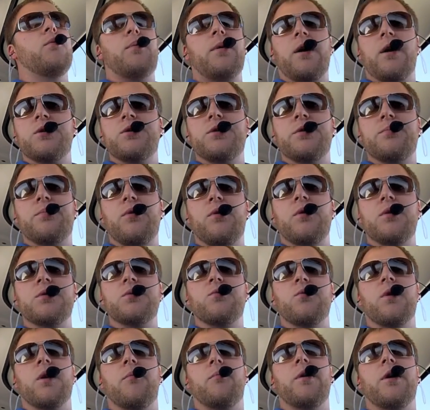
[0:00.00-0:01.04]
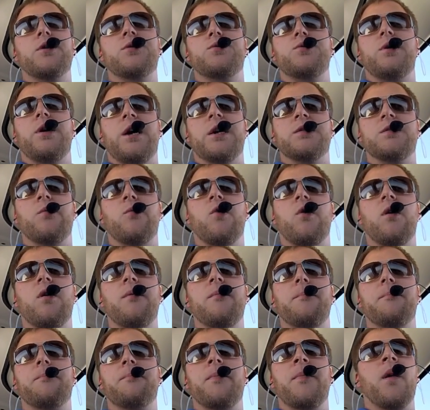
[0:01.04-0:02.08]
parachute pulls where the parachute hasn't
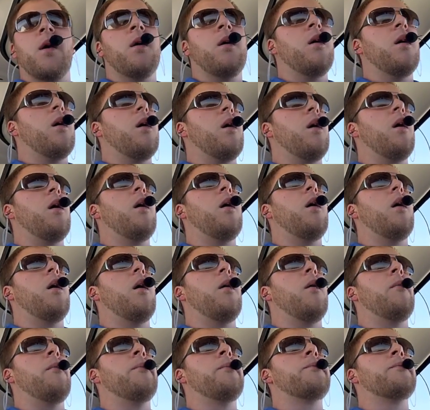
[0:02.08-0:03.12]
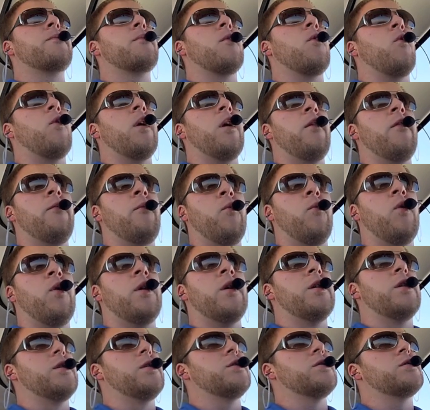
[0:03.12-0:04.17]
worked. One of them
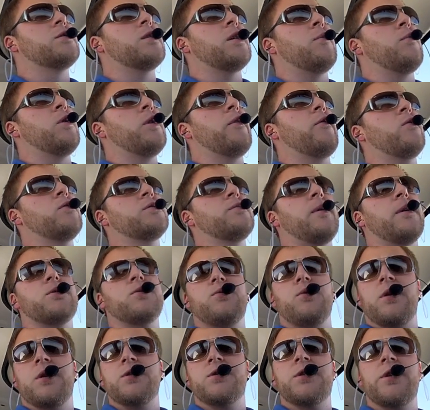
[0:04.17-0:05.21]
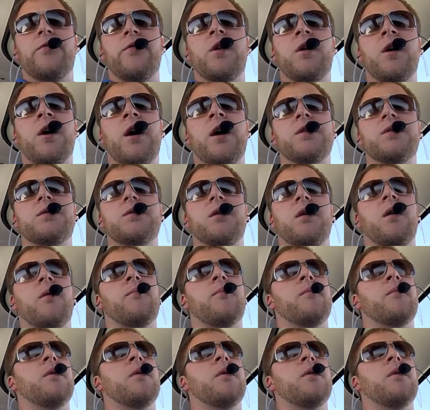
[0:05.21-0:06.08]
was, I believe it was about 270 knots. A